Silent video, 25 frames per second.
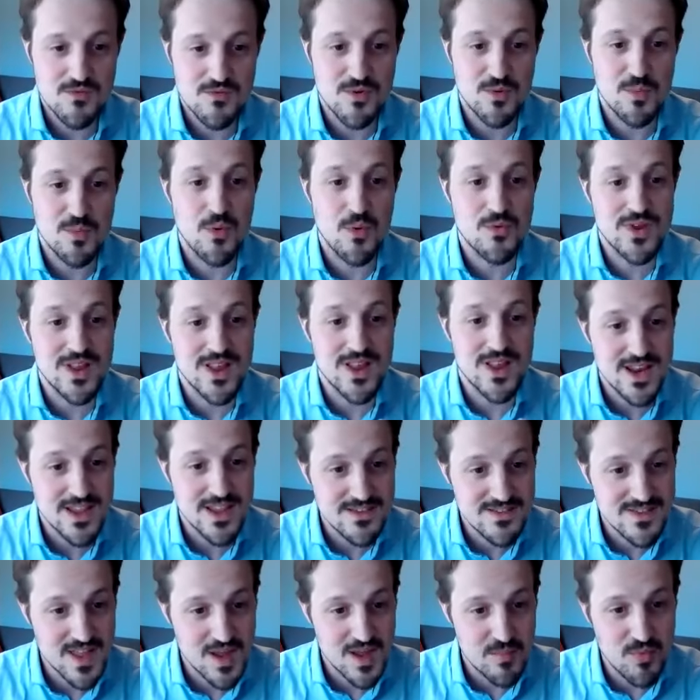
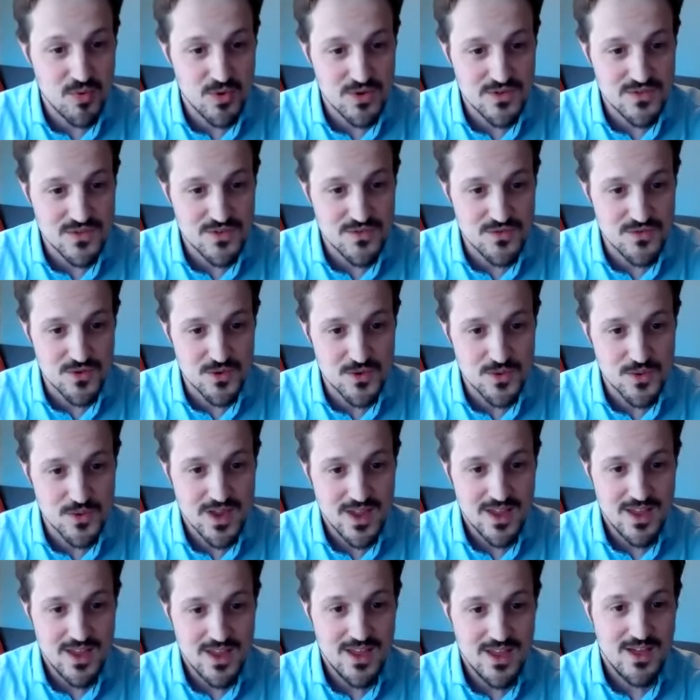realistic point of view,
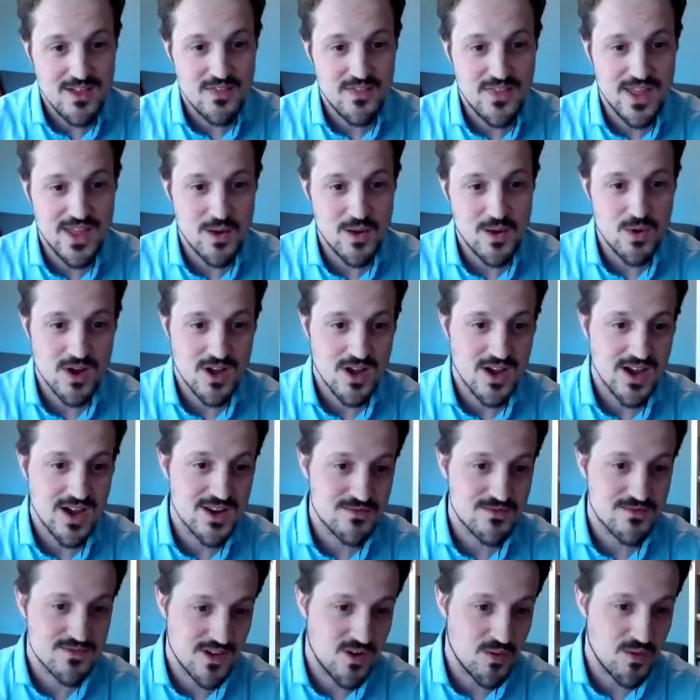they were
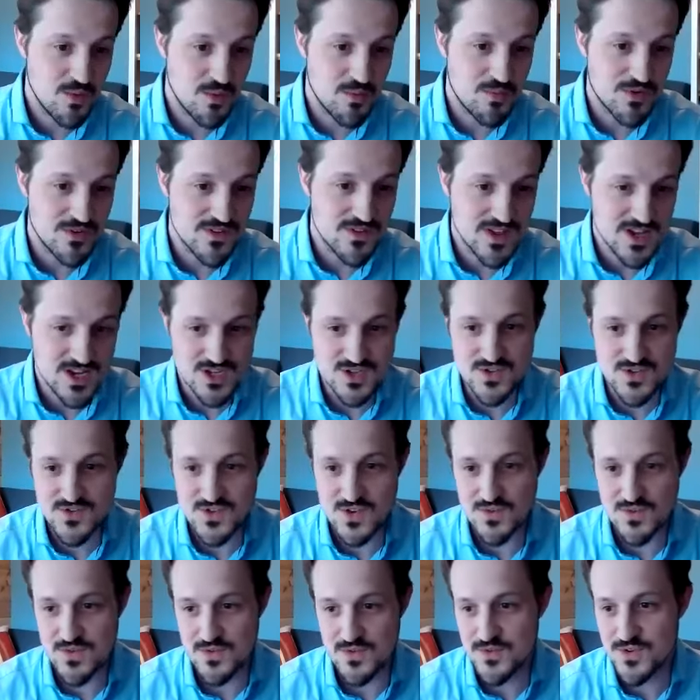kind of terrible
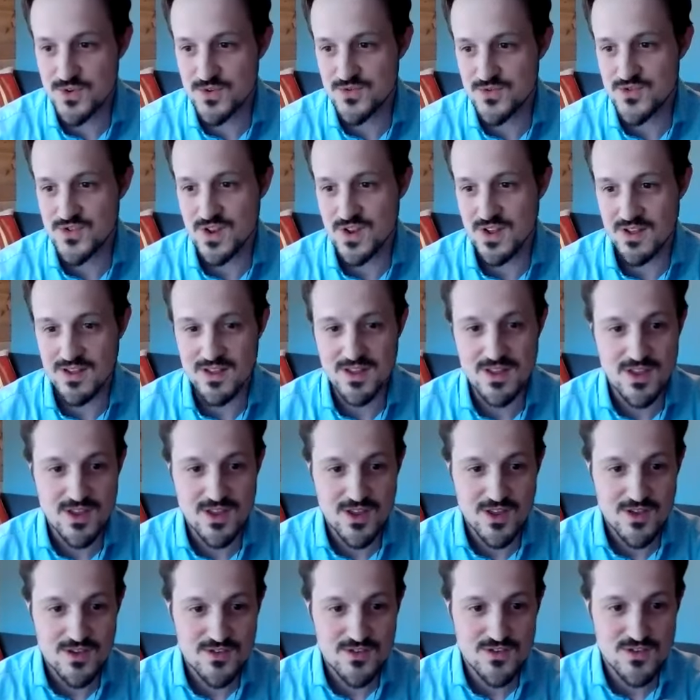predictions of the future.
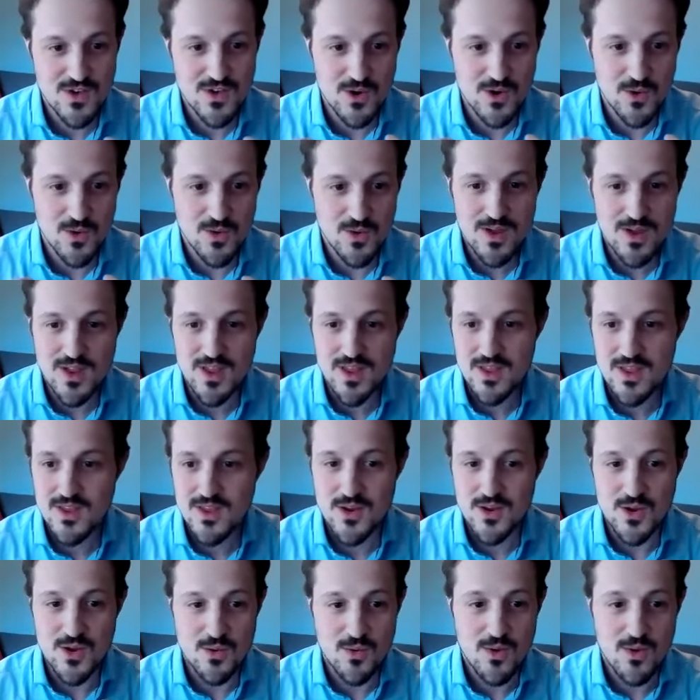So,
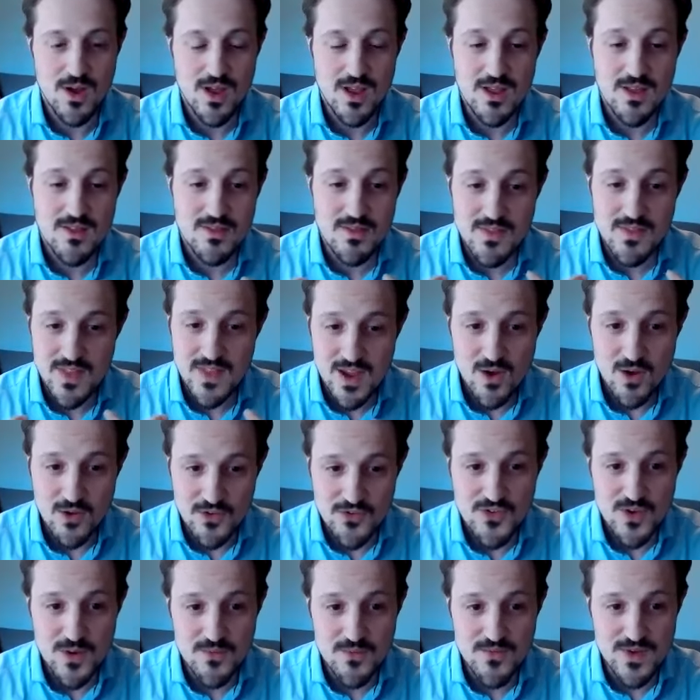they
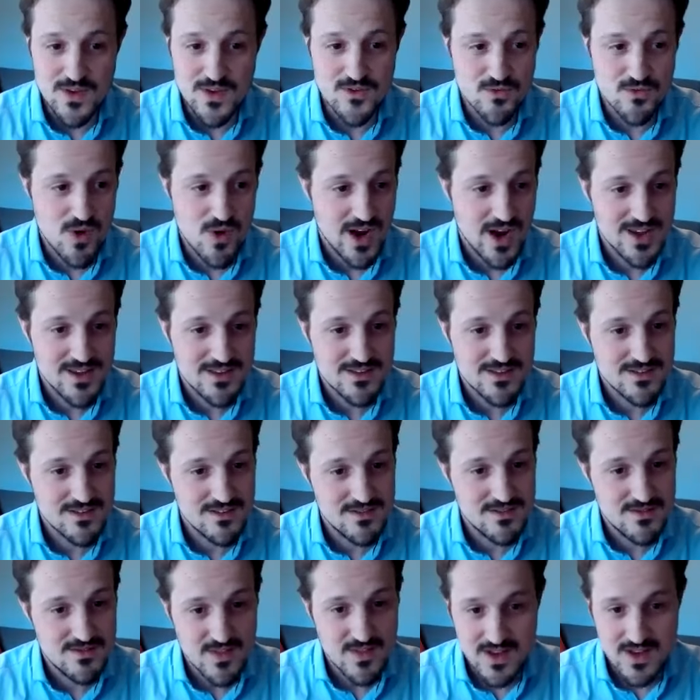got some things right.
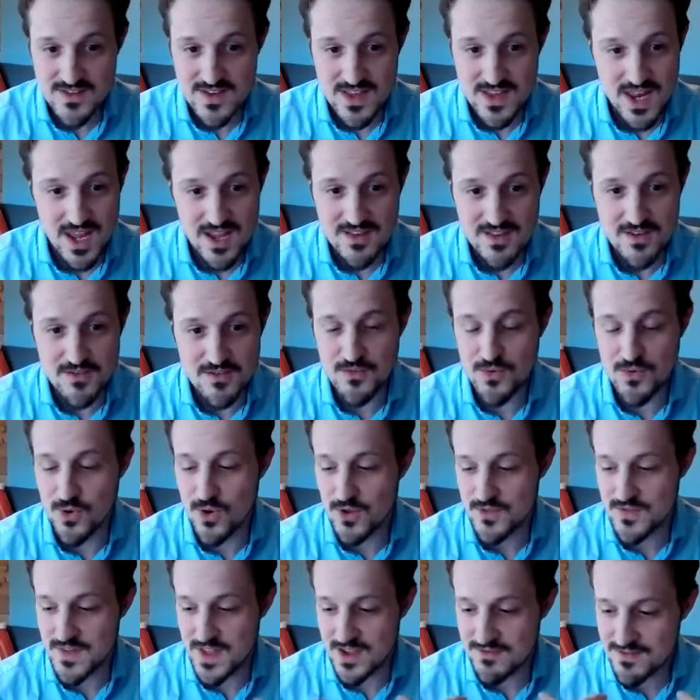
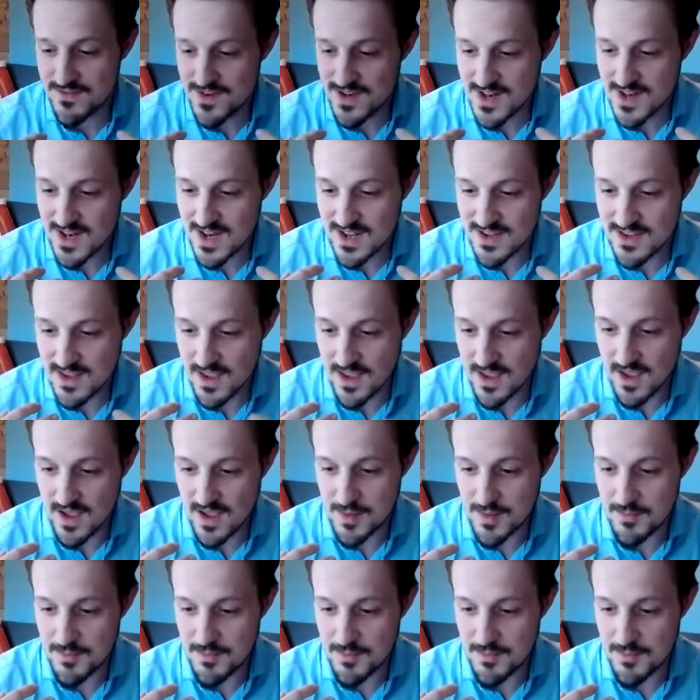1984 definitely,